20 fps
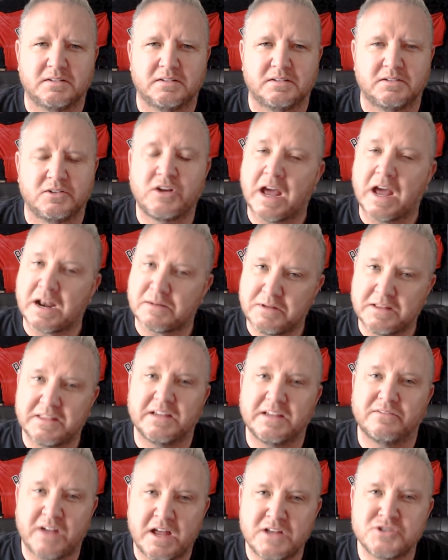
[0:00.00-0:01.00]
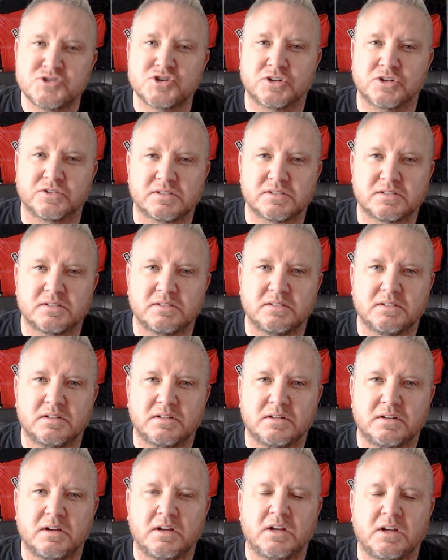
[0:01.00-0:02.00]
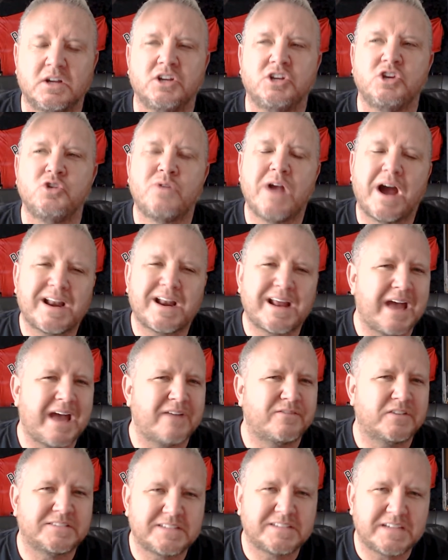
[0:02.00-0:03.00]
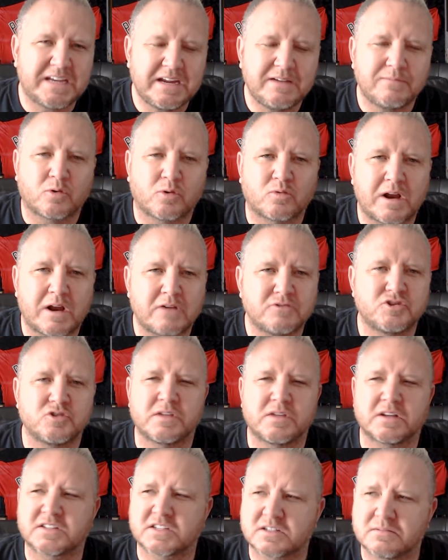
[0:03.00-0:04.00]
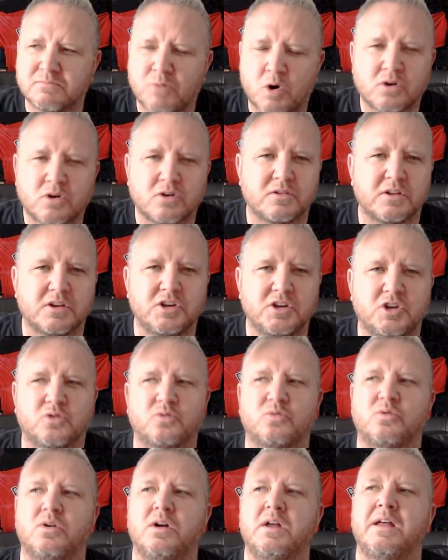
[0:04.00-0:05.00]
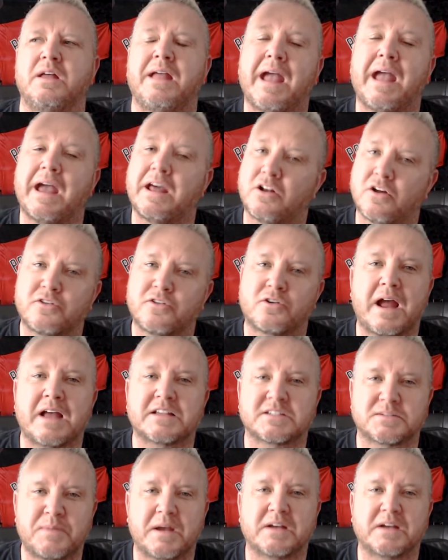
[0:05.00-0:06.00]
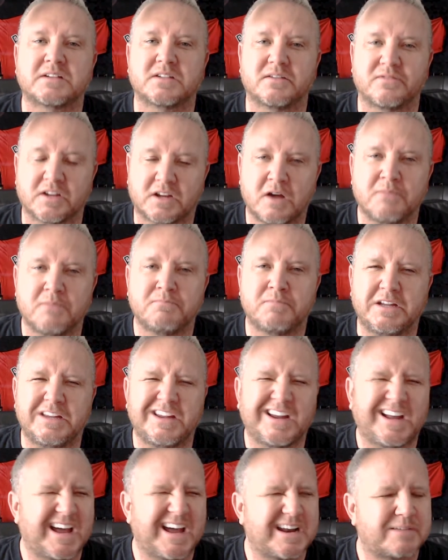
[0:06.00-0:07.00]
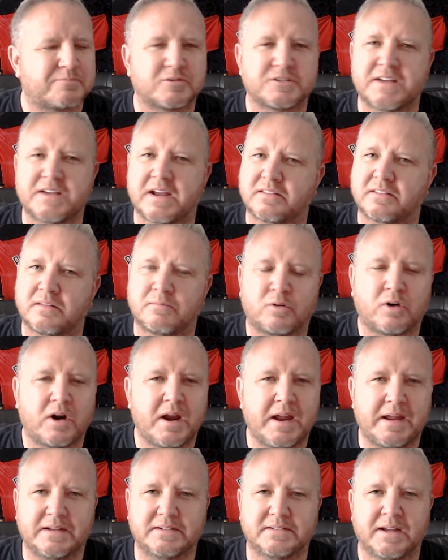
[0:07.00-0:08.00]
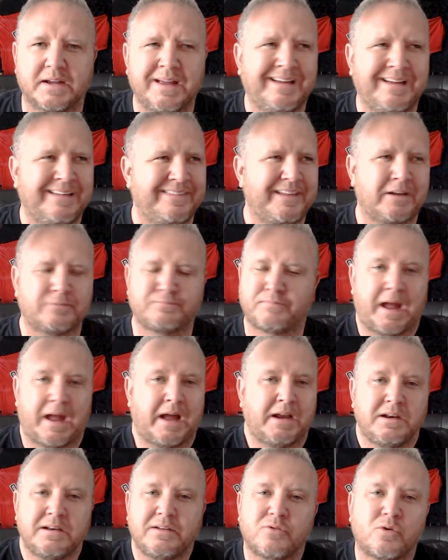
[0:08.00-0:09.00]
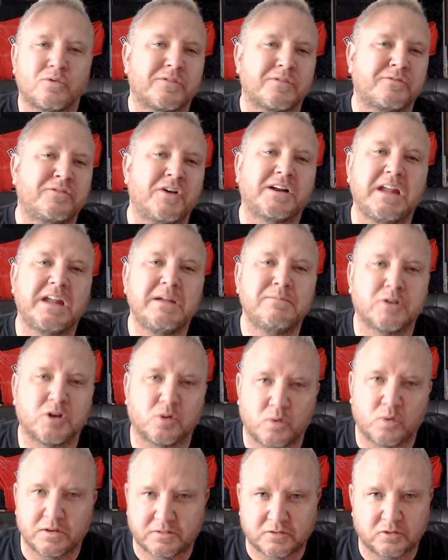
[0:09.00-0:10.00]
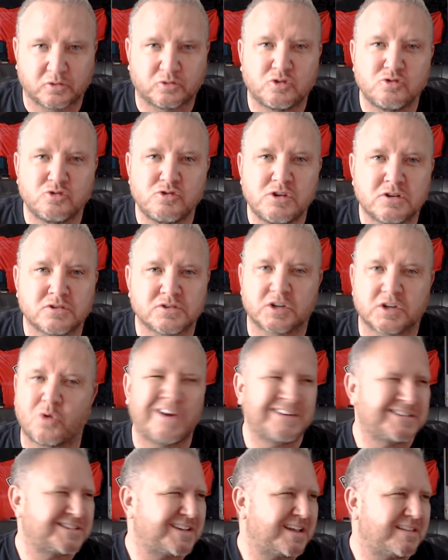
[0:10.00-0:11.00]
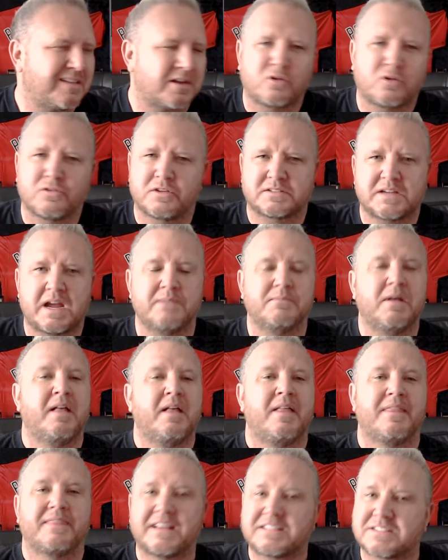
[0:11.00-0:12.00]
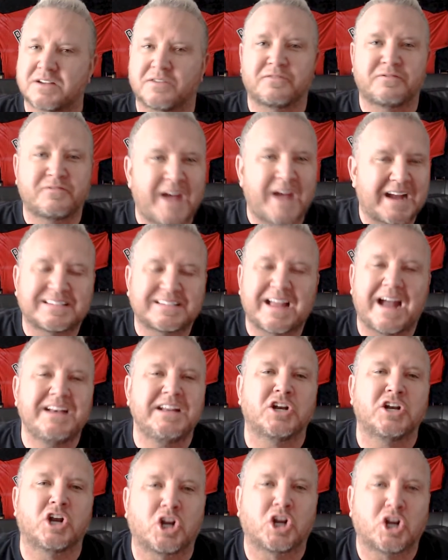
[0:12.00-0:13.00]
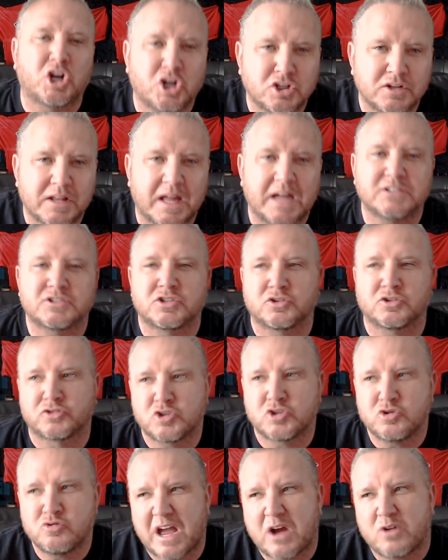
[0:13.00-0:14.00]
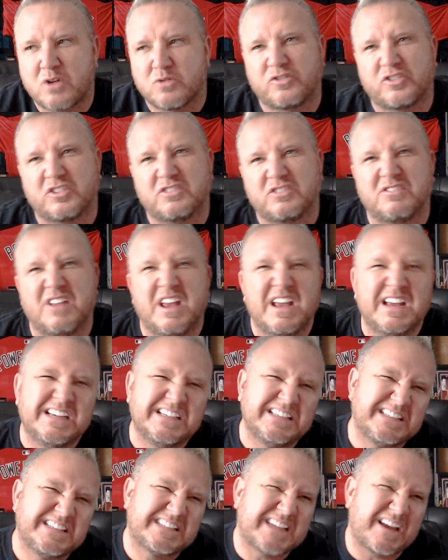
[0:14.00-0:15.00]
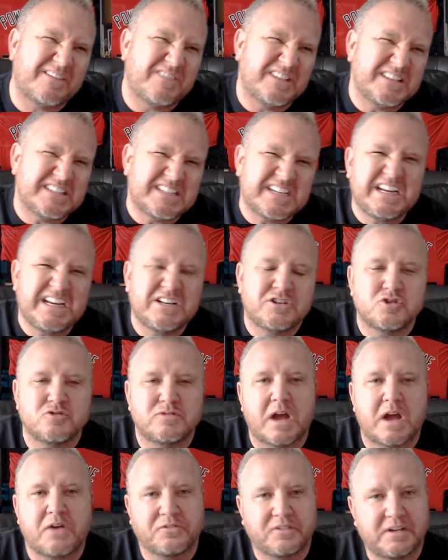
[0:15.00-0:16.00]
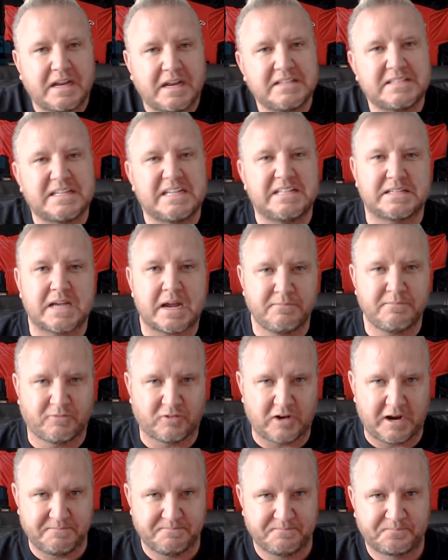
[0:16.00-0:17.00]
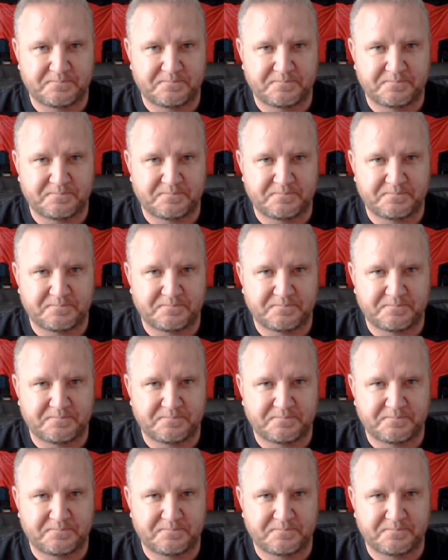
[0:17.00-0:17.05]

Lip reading: You got to be the Avengers. You got to have a team around you that's smarter than you at other aspects of the company. You got to protect the brand. I didn't even know what the fuck EBITDA was till 2 years ago. I say that all the time. That's a fact. I didn't learn that till 2017, 2018 timeframe.